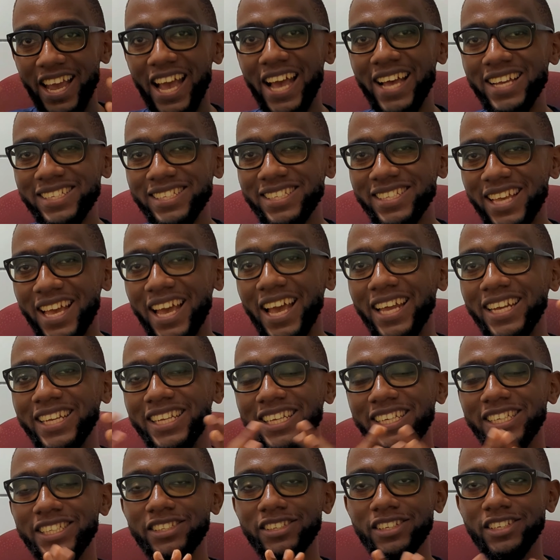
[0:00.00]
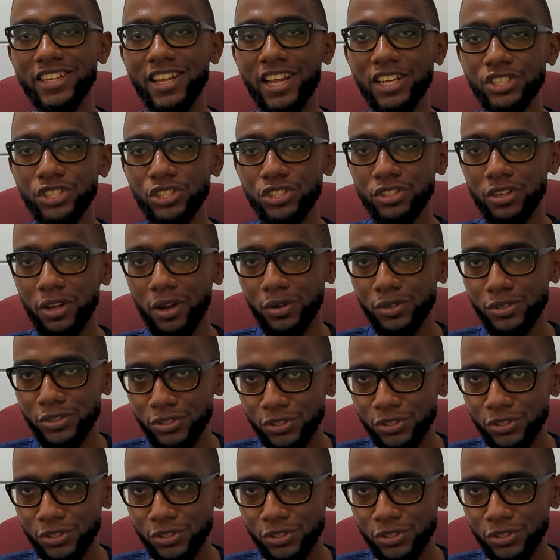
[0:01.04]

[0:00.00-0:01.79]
as an international